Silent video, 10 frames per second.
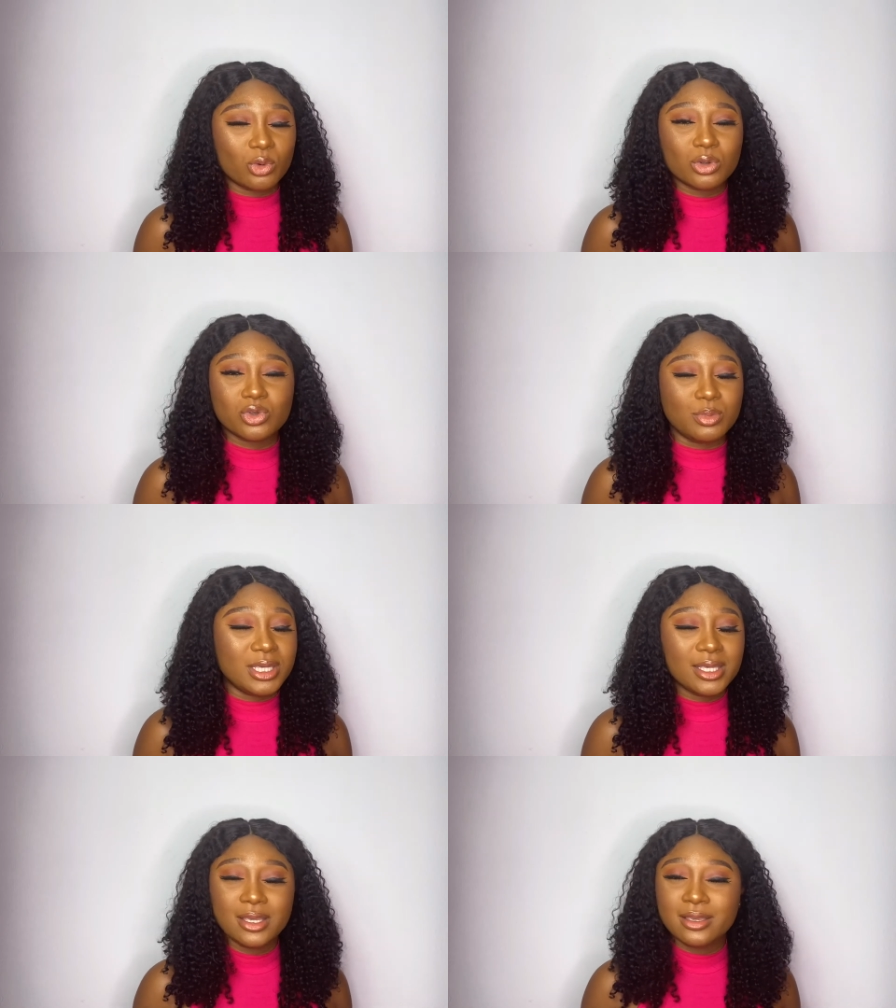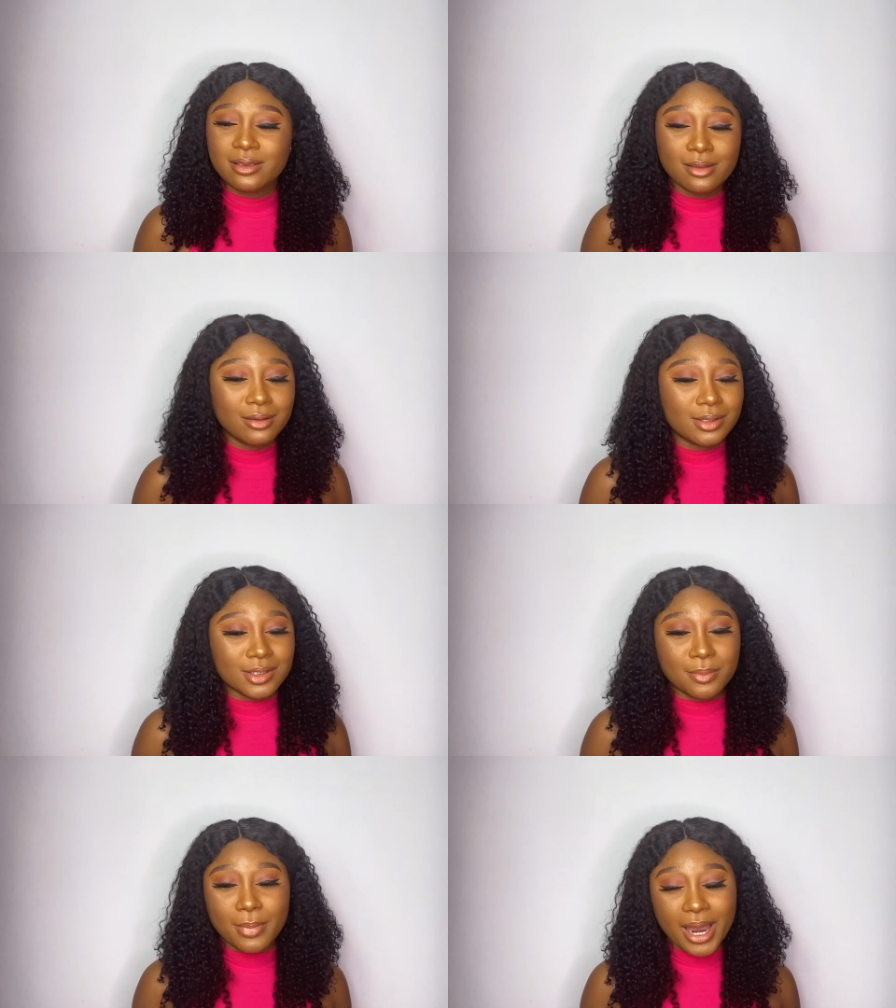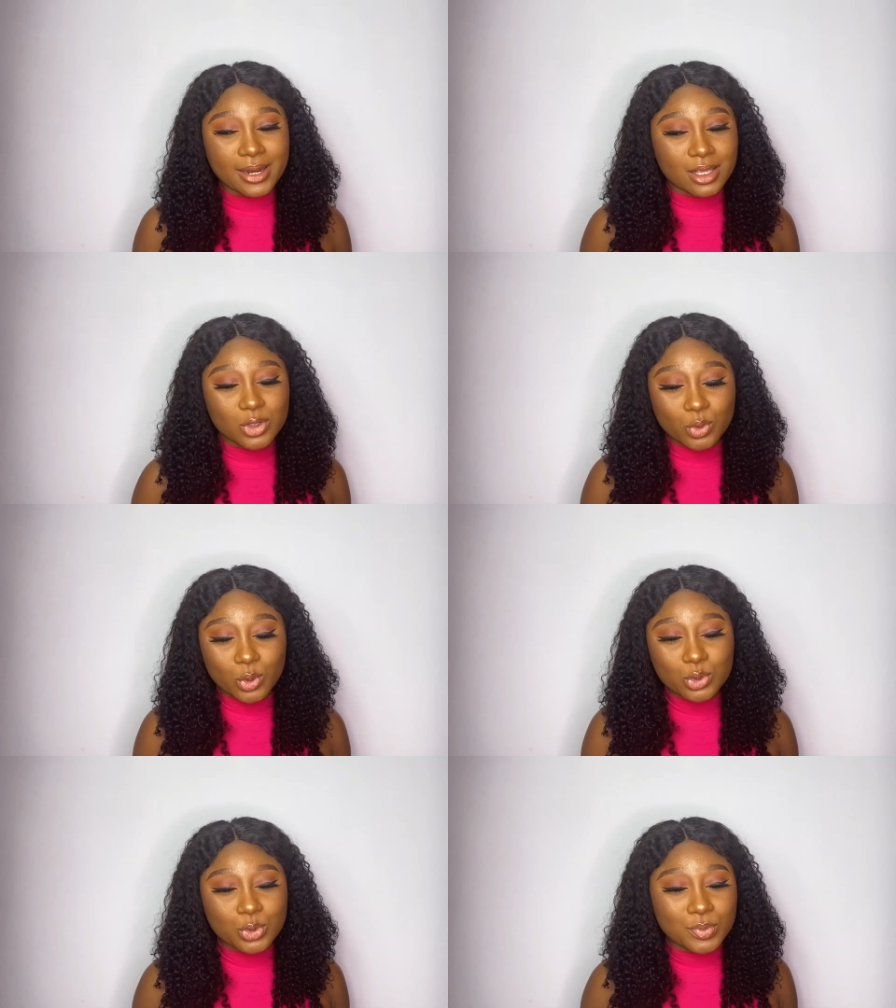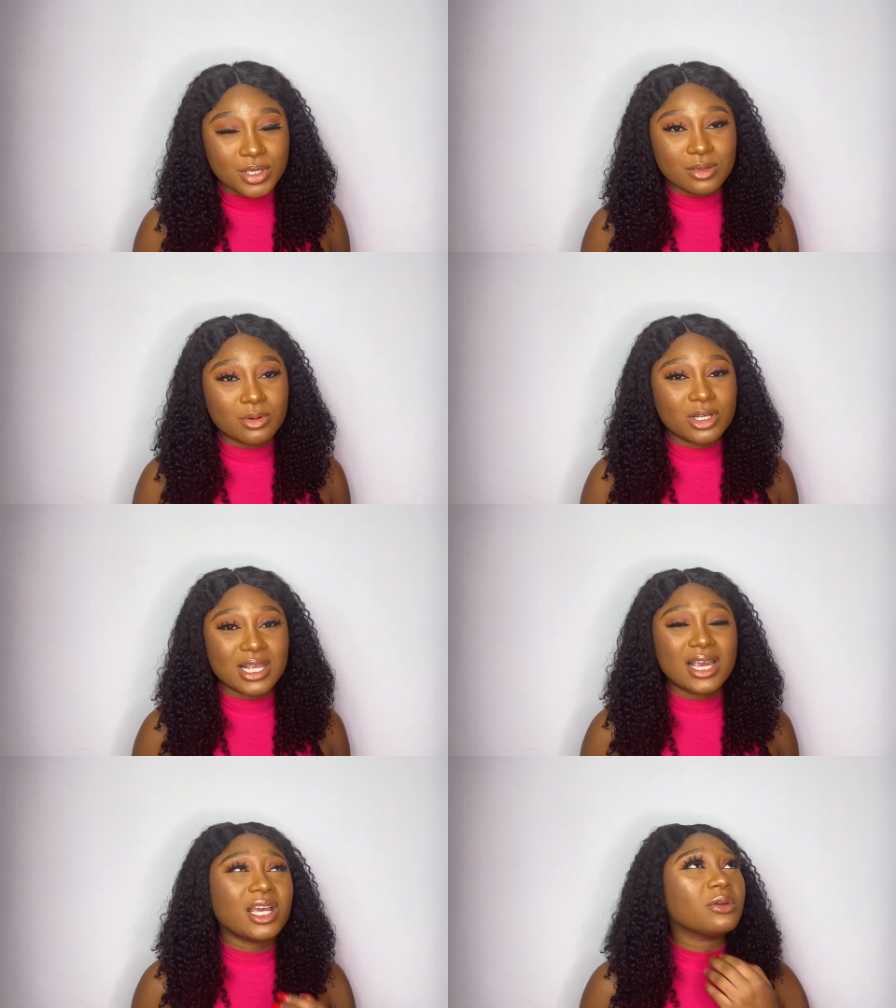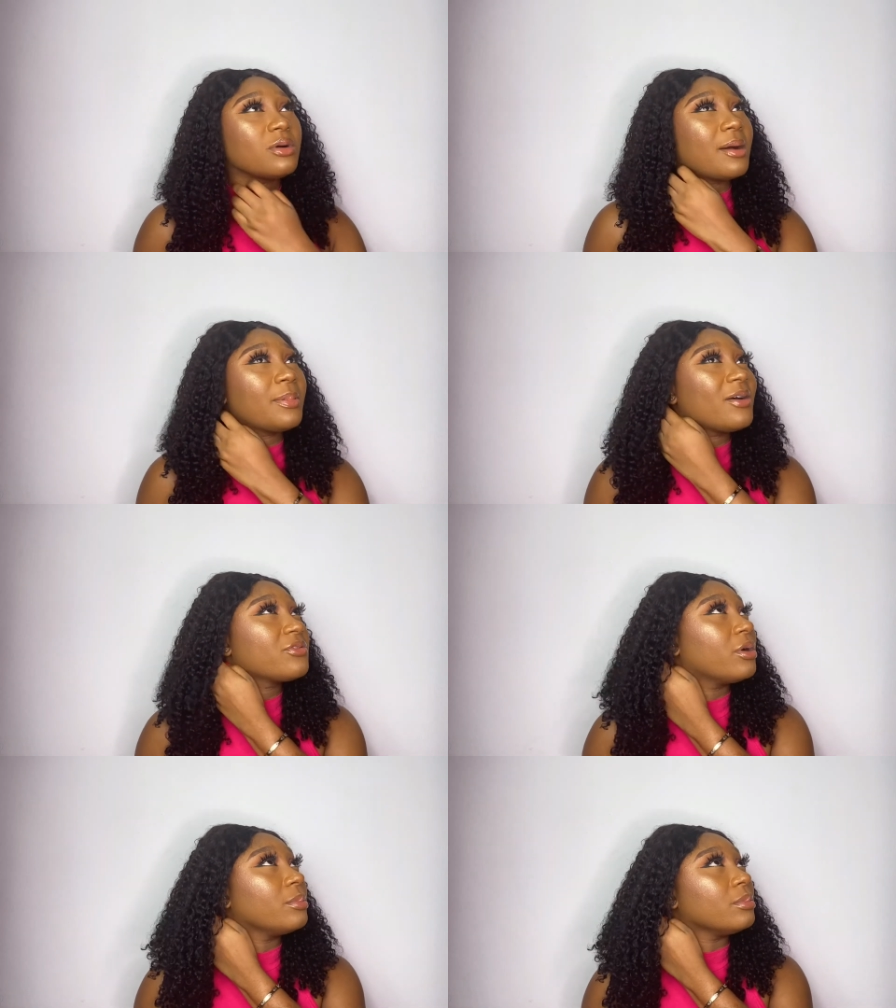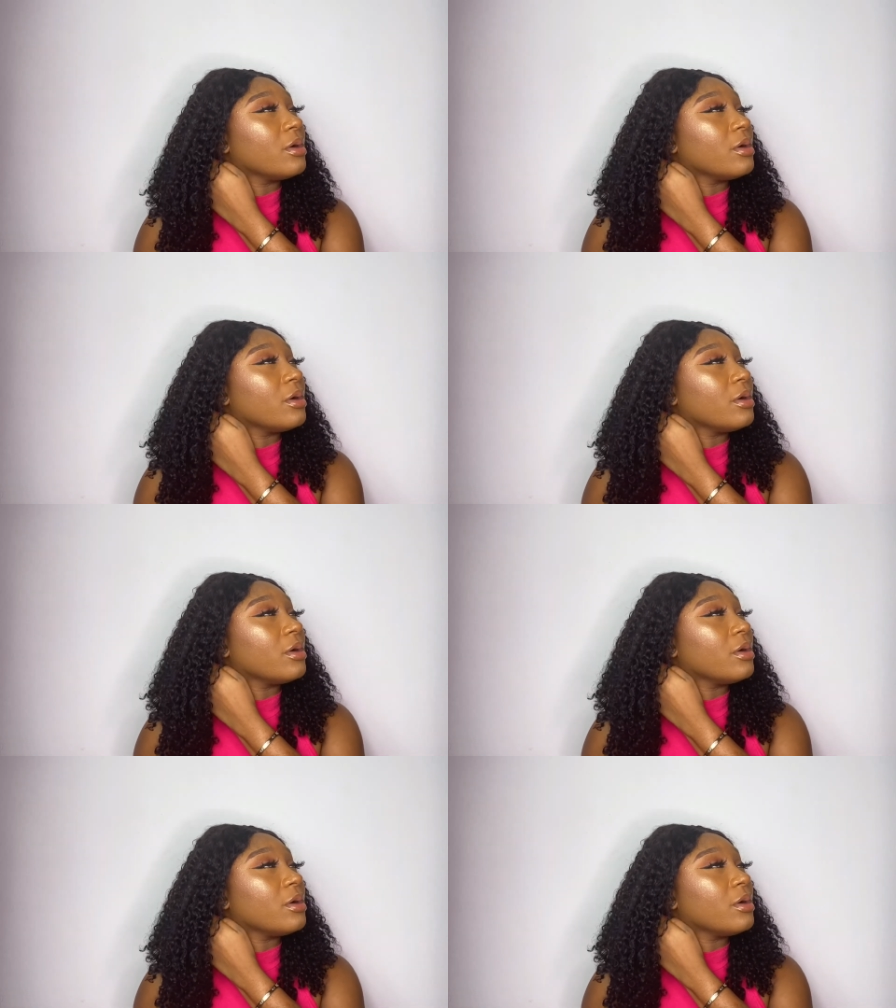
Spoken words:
You want to be the baddest. You want to be, because eyeshadow, apart from